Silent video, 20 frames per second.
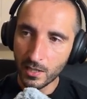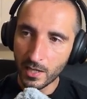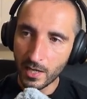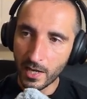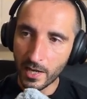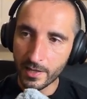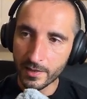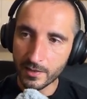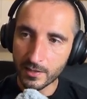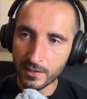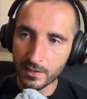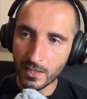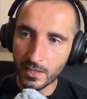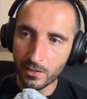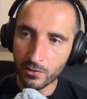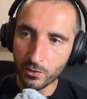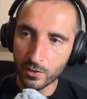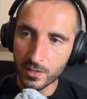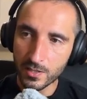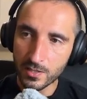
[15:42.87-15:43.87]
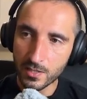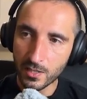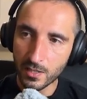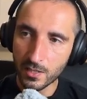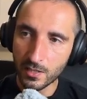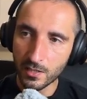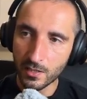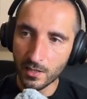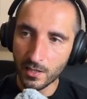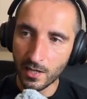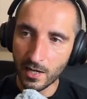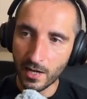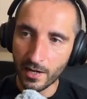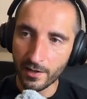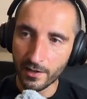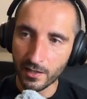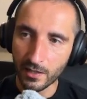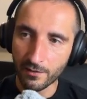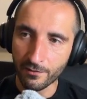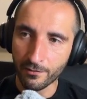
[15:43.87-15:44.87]
And then you can see I
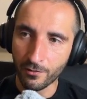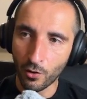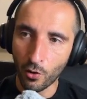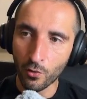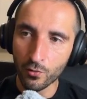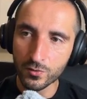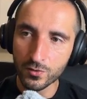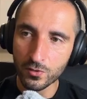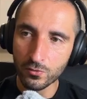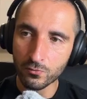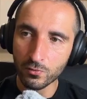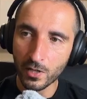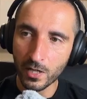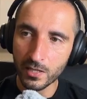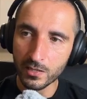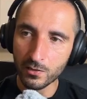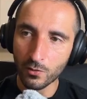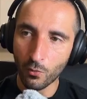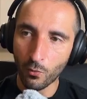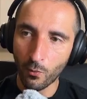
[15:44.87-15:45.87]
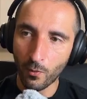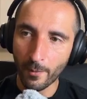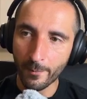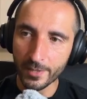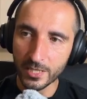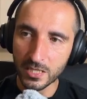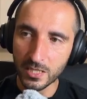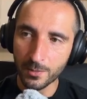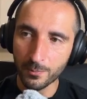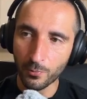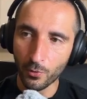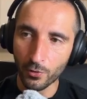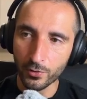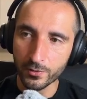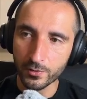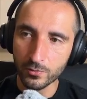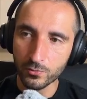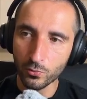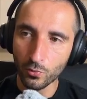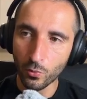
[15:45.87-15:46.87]
have also tried Llama
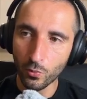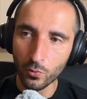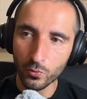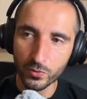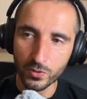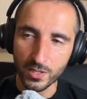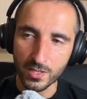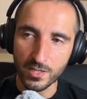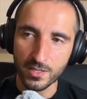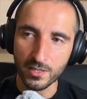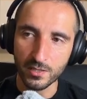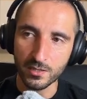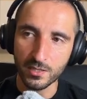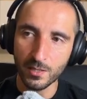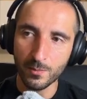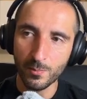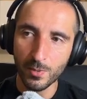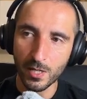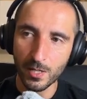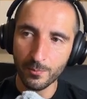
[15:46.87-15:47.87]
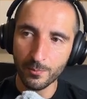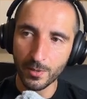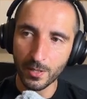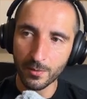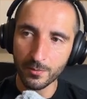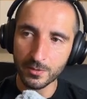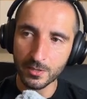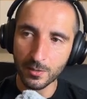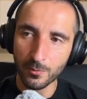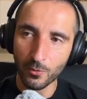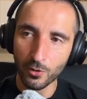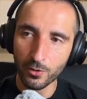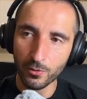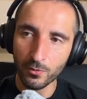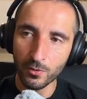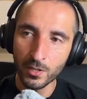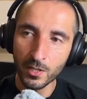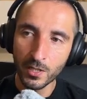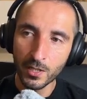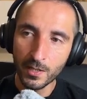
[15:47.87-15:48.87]
3.2, this is a 3 billion parameter model,